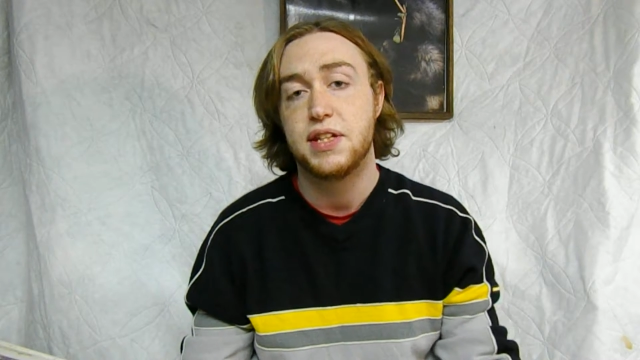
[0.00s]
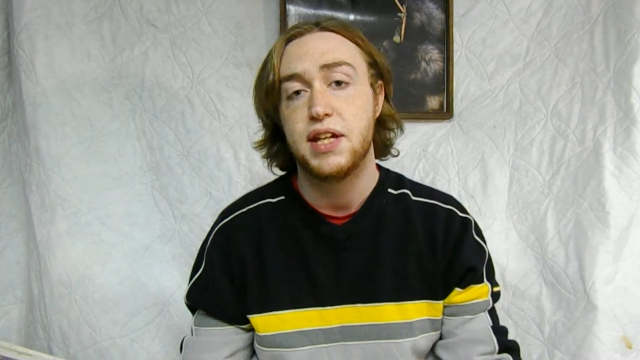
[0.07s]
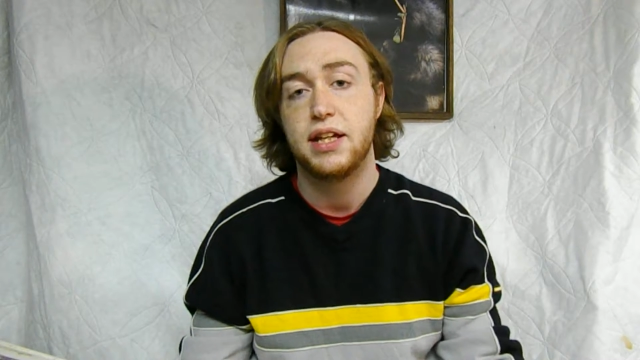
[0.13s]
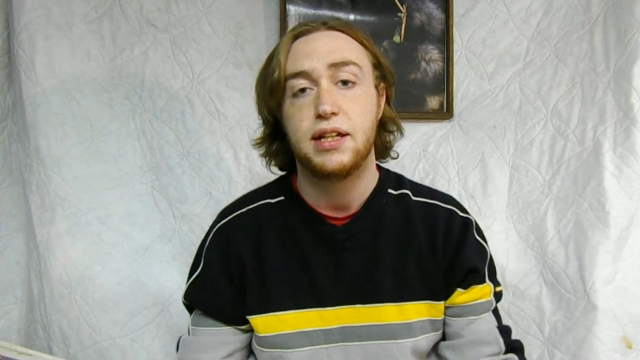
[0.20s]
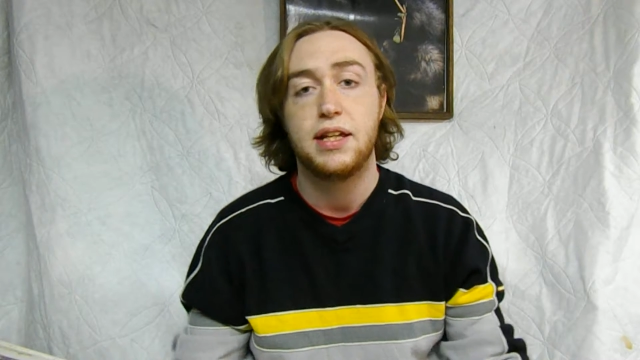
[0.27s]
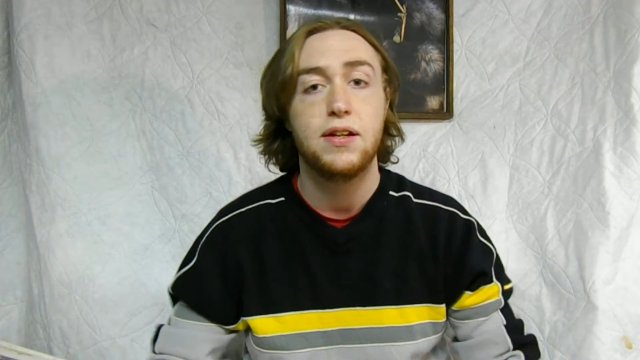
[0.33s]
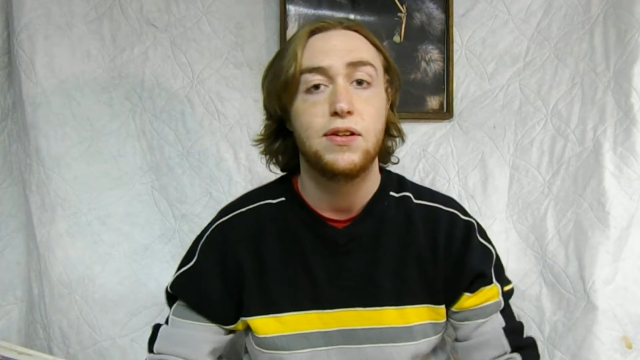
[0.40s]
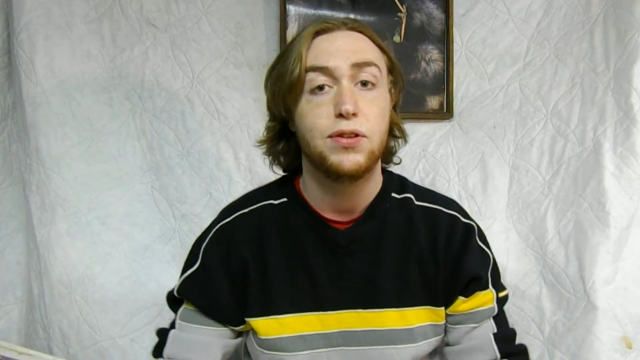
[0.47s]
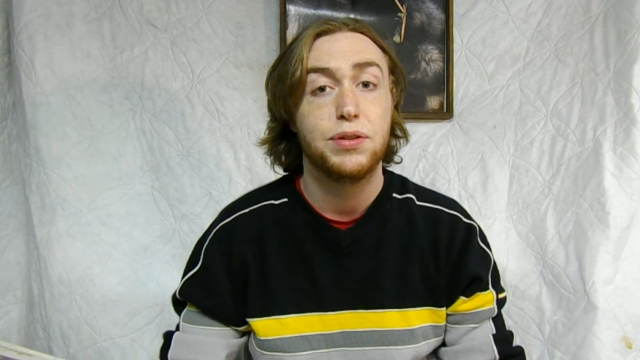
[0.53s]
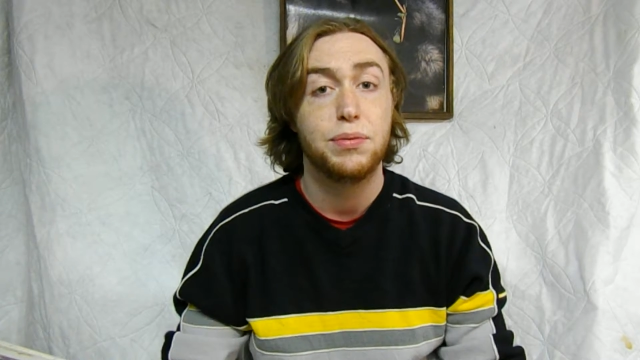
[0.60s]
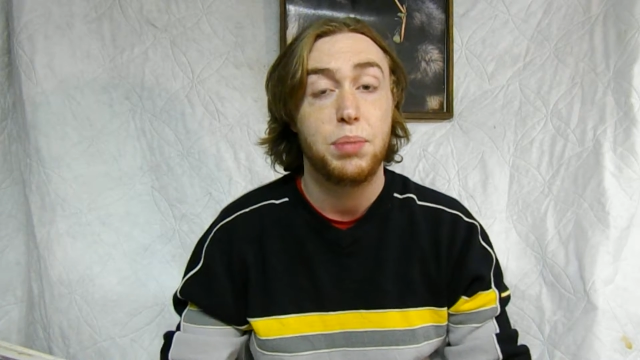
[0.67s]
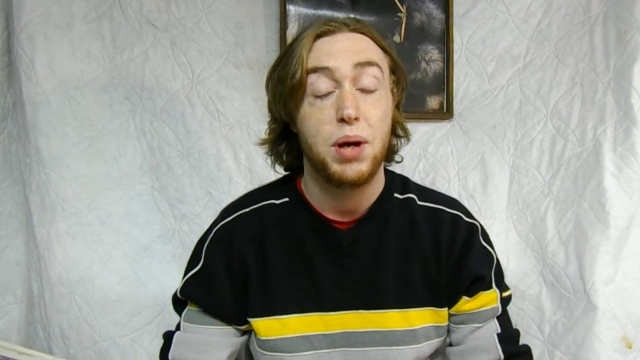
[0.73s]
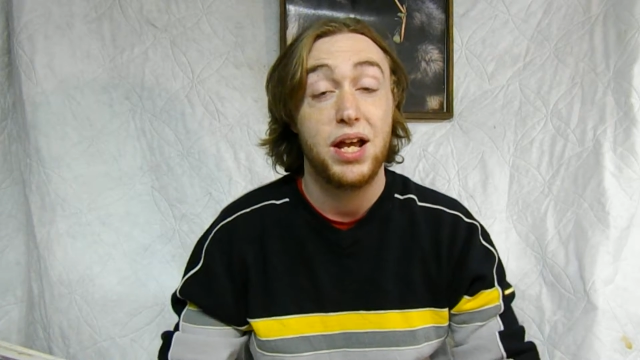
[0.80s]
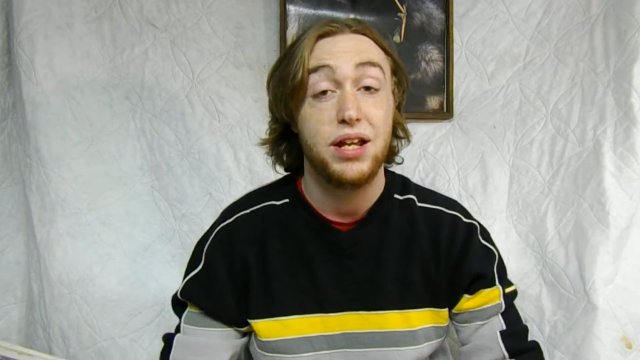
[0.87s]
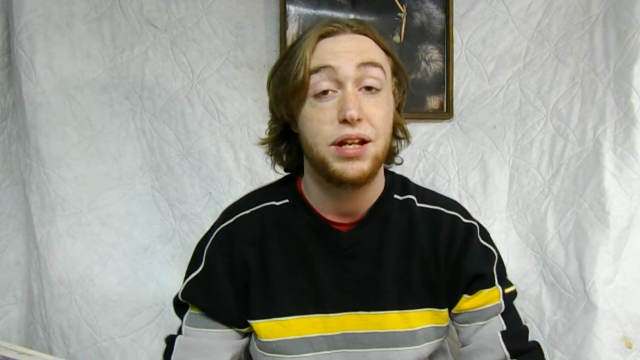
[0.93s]
get
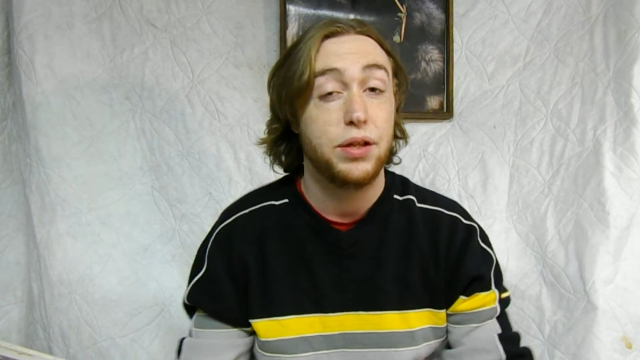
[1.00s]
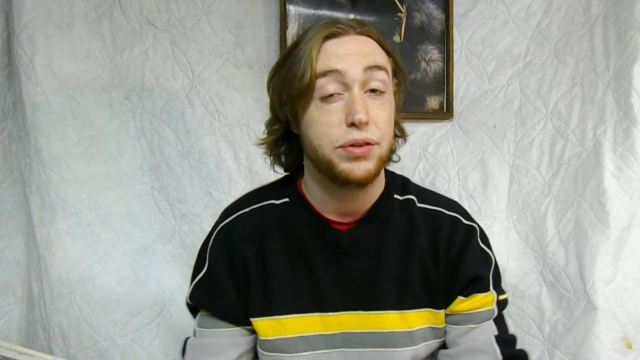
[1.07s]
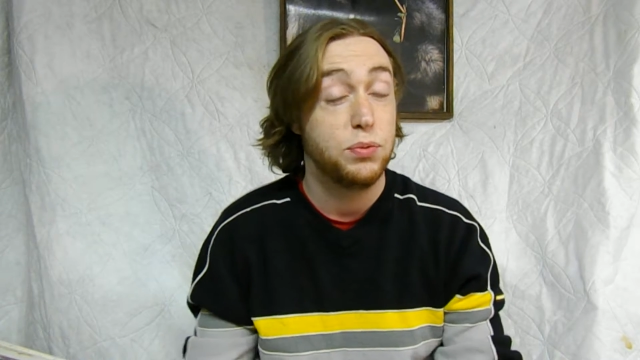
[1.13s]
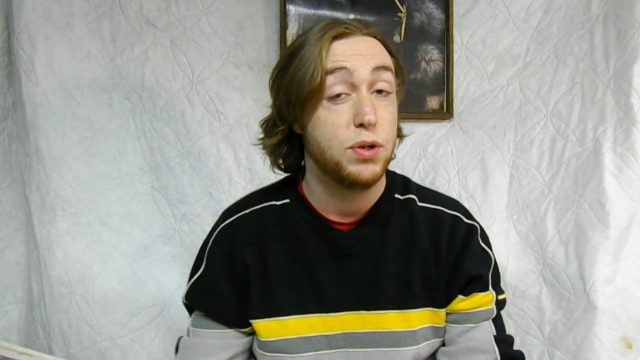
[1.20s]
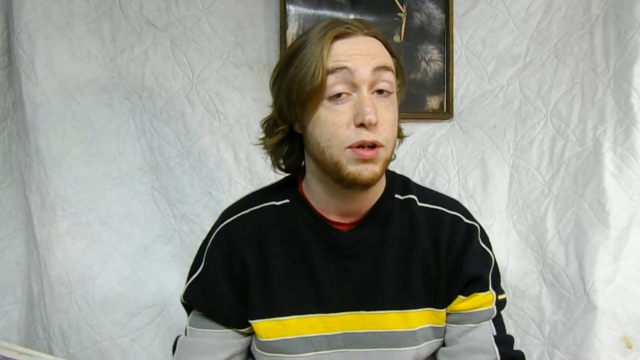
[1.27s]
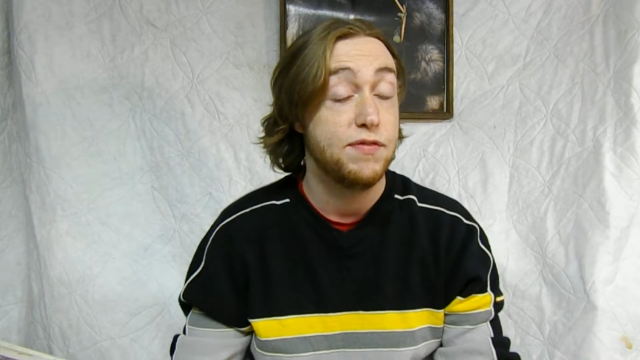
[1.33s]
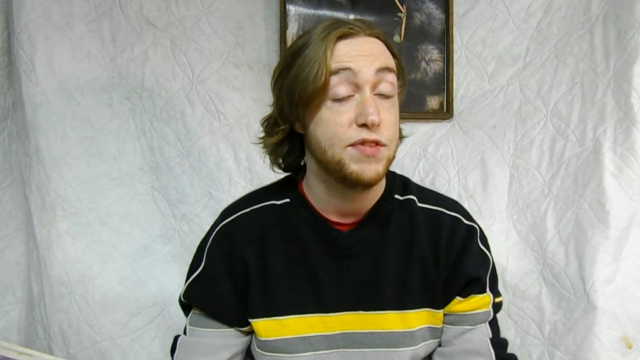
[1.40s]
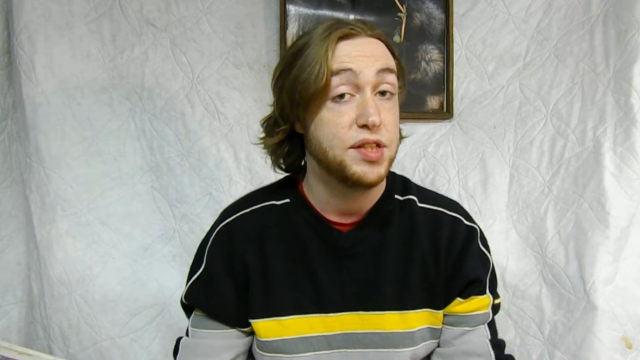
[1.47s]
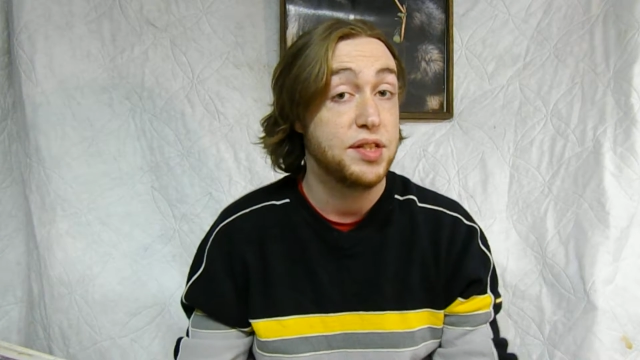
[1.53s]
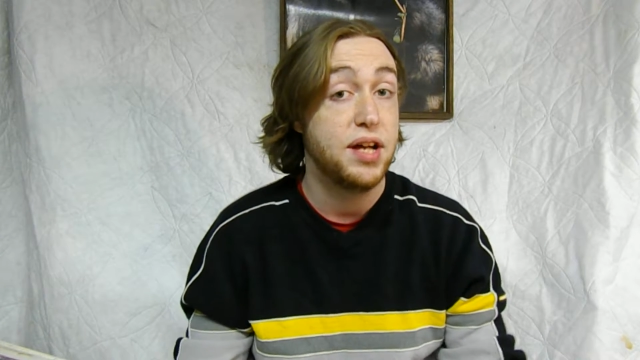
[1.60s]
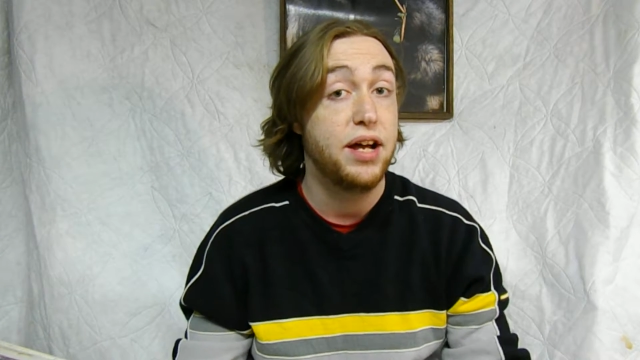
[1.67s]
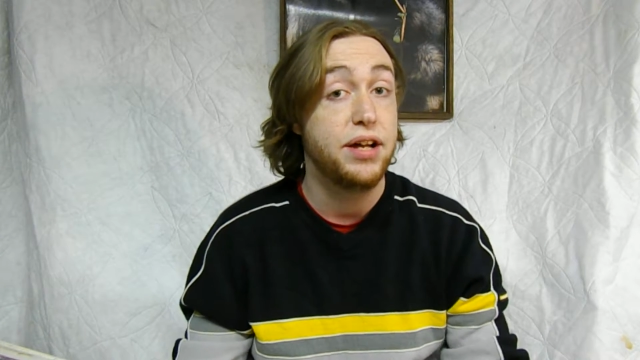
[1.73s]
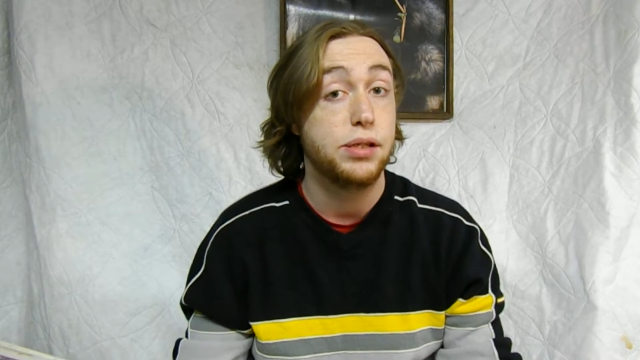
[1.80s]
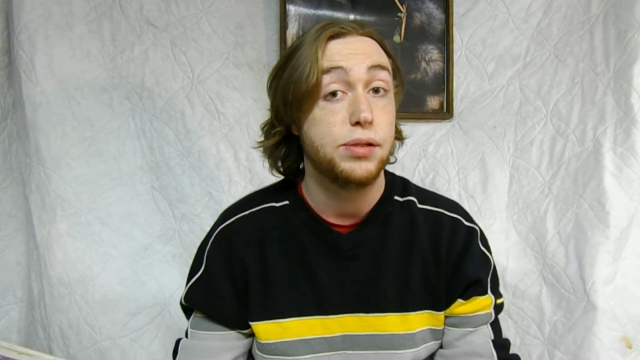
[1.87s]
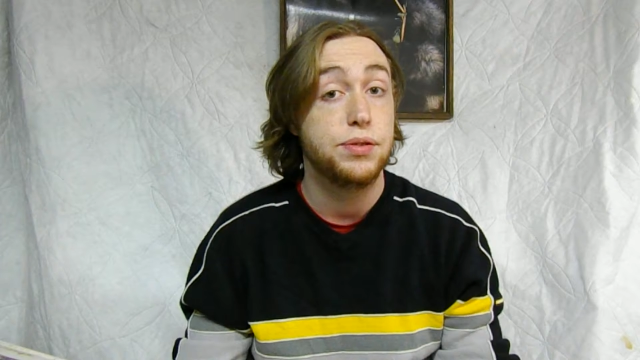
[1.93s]
killed by another one of his
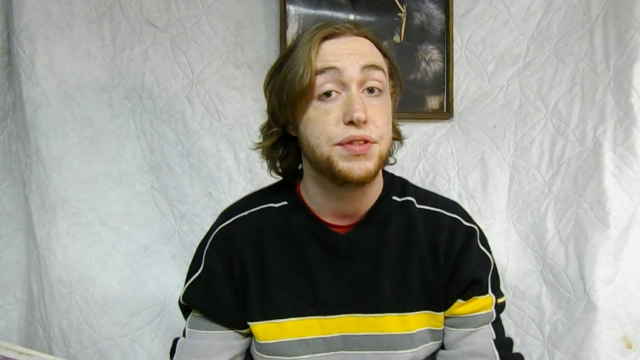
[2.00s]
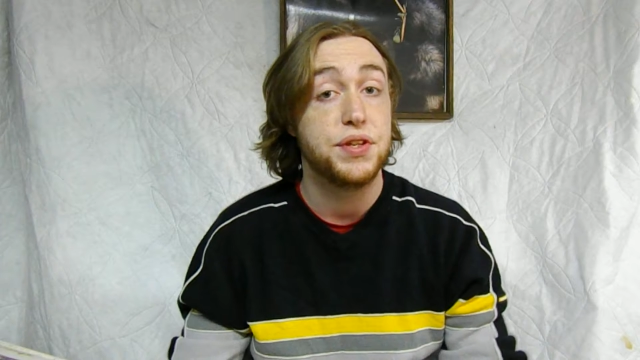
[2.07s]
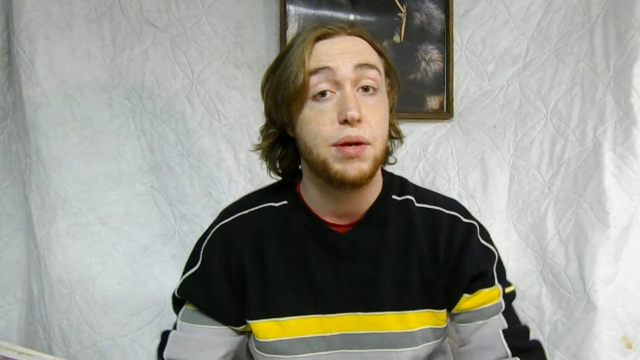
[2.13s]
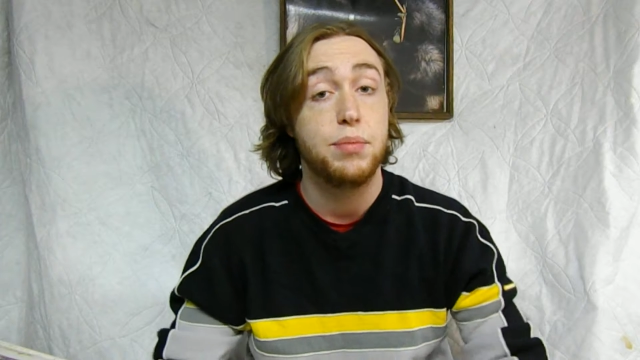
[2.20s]
idols.